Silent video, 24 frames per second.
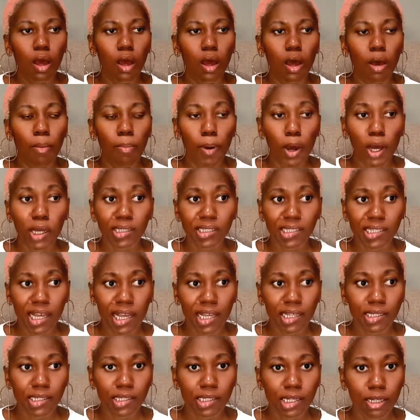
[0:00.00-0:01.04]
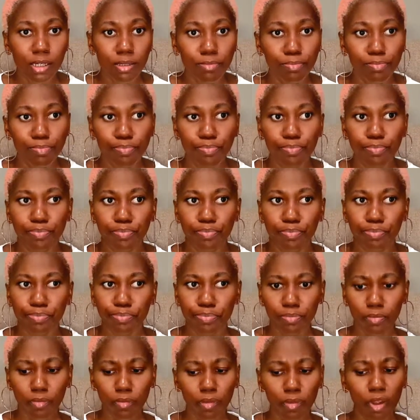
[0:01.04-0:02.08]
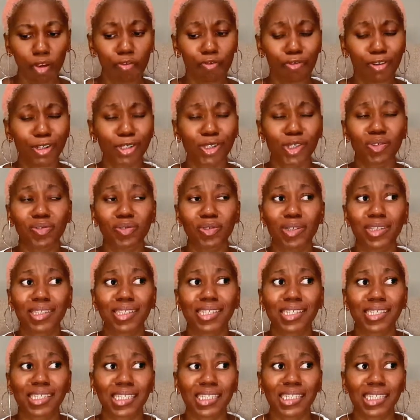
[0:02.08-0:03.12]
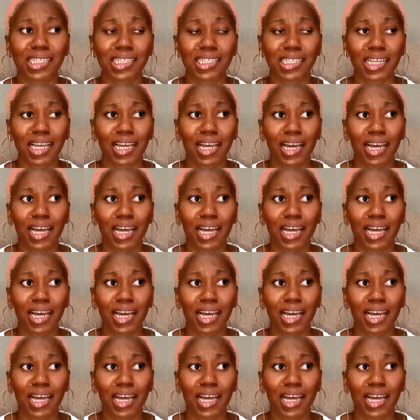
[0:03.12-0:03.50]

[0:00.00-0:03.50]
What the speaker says: Upon tasting, first of all, this is